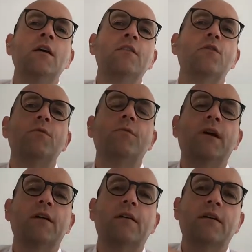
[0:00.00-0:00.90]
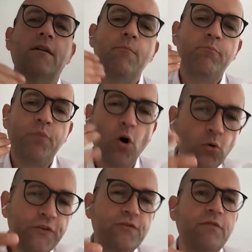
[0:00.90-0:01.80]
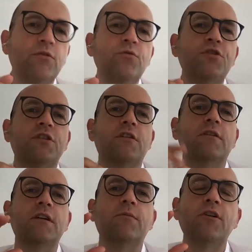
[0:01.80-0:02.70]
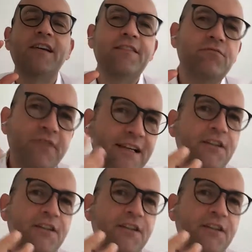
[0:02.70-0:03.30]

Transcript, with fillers: so we are um, post revolutionary. The world has really